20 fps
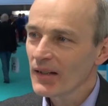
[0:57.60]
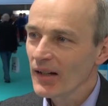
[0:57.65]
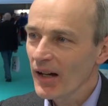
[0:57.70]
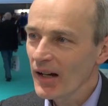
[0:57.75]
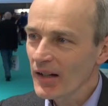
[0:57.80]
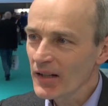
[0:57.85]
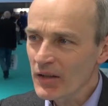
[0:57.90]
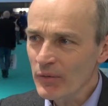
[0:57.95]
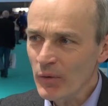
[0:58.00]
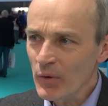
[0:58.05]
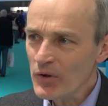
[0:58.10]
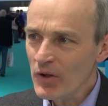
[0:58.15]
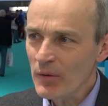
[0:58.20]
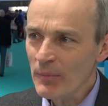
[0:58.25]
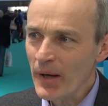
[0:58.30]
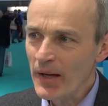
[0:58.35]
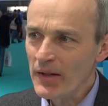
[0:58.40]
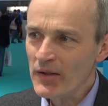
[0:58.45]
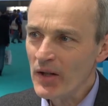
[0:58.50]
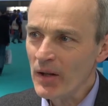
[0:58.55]
And you've also
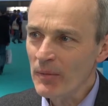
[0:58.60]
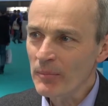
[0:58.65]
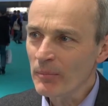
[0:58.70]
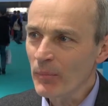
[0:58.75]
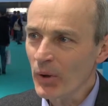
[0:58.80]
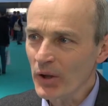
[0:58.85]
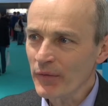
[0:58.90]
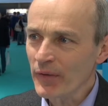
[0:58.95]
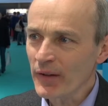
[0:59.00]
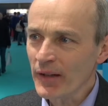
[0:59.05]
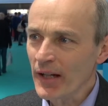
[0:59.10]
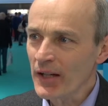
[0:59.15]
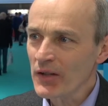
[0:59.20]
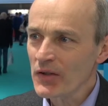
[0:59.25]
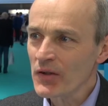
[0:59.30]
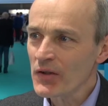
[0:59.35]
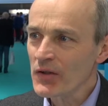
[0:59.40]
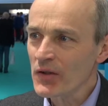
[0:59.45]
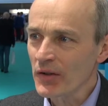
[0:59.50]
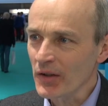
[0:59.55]
made some
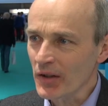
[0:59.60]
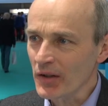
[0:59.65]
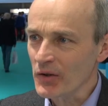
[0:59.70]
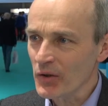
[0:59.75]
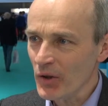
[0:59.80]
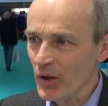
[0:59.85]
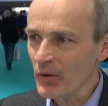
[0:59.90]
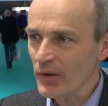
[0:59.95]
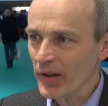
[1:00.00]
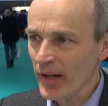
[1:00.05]
modifications to the control